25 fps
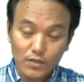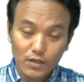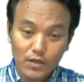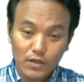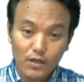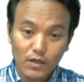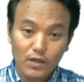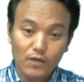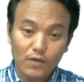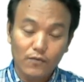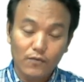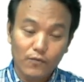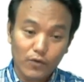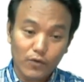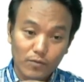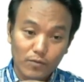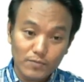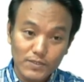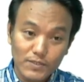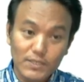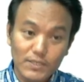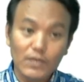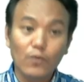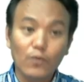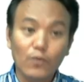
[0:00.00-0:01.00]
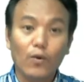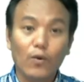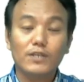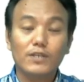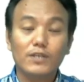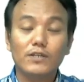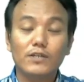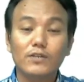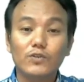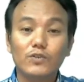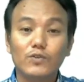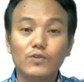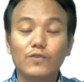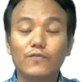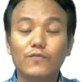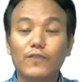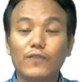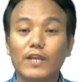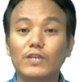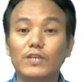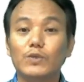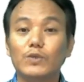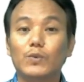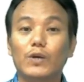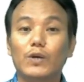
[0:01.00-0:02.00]
from seawater to the
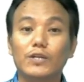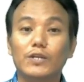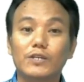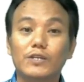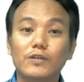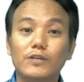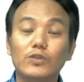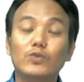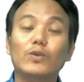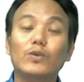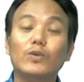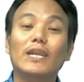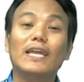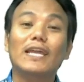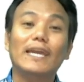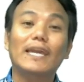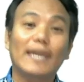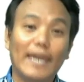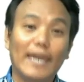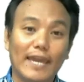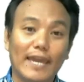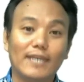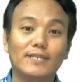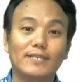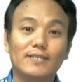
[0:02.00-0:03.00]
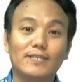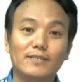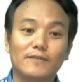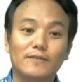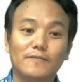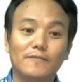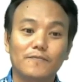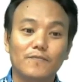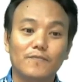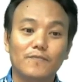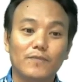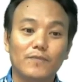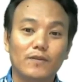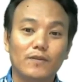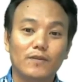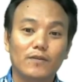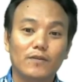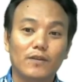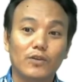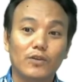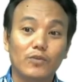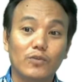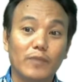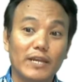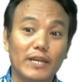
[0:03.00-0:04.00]
fresh water to lay eggs. And
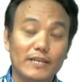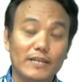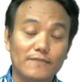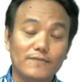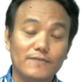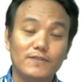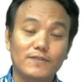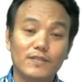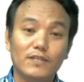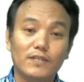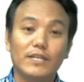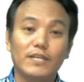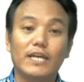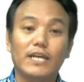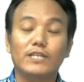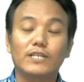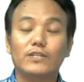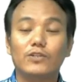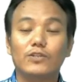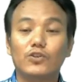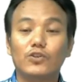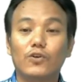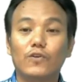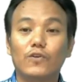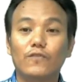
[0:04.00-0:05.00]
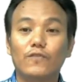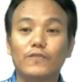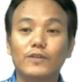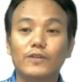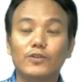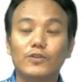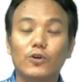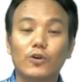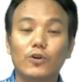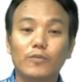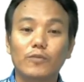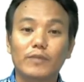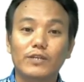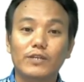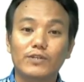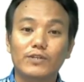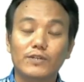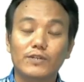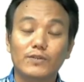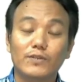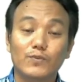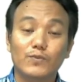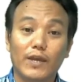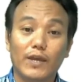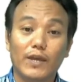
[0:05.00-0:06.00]
you might have seen National Geographic
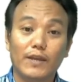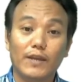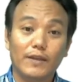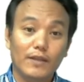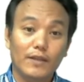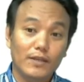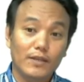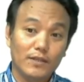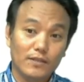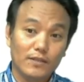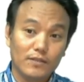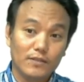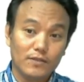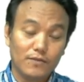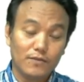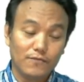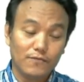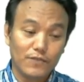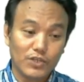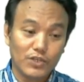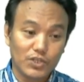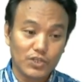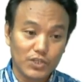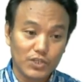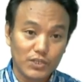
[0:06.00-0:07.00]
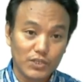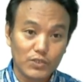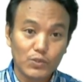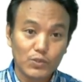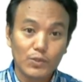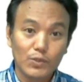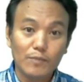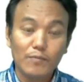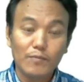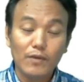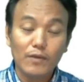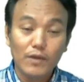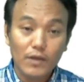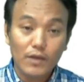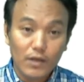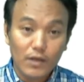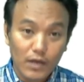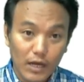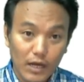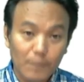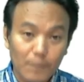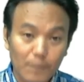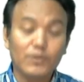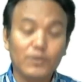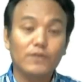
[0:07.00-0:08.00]
documentaries where the fish, they swim
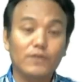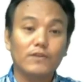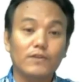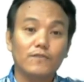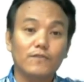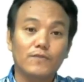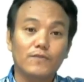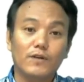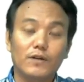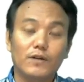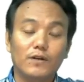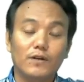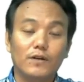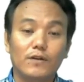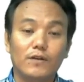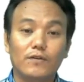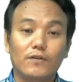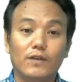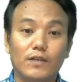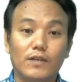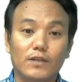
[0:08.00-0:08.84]
up the river, right?